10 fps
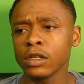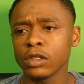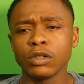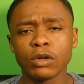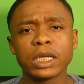
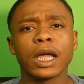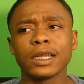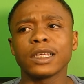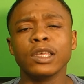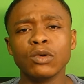you know, it
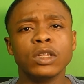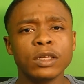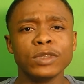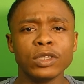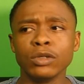kind of killed
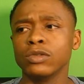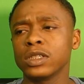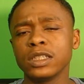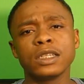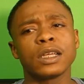him to lose,
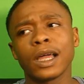and he didn't